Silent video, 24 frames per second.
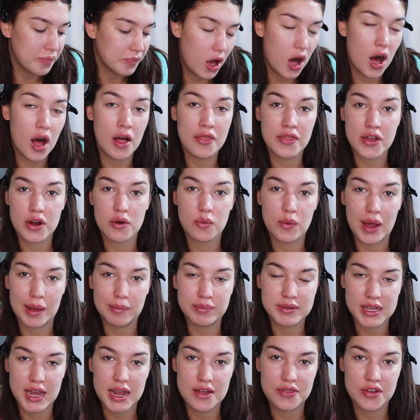On their
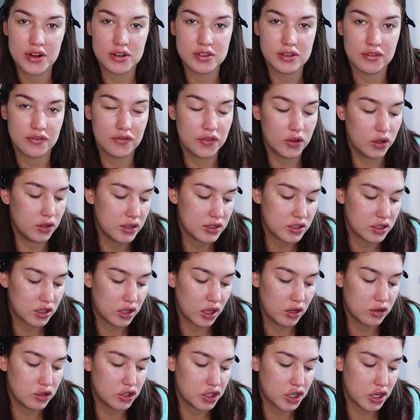website, there's a full
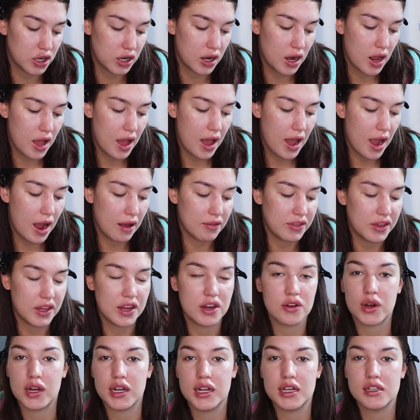disclosure of the
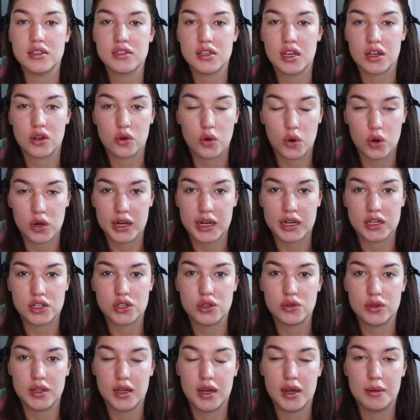ingredients according
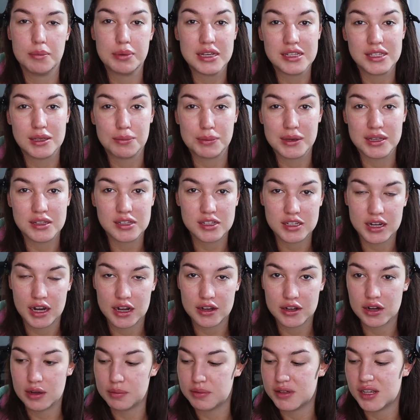to the P C P
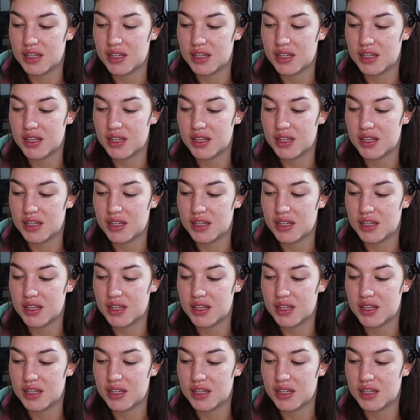standard,